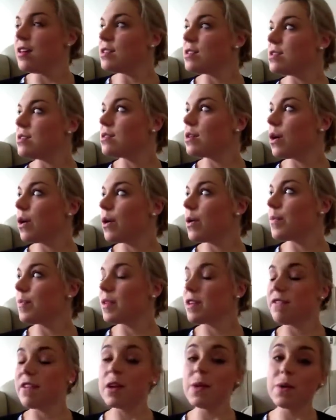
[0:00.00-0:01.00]
So
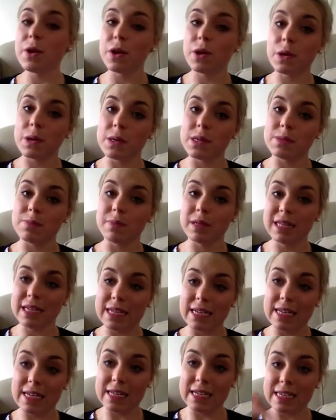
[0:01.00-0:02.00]
if anyone knows,
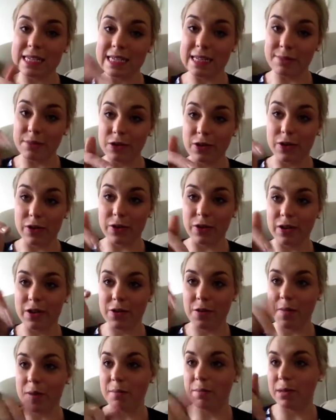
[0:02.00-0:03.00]
please let me know and
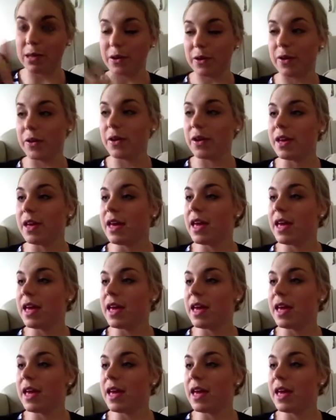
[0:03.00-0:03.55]
comment below.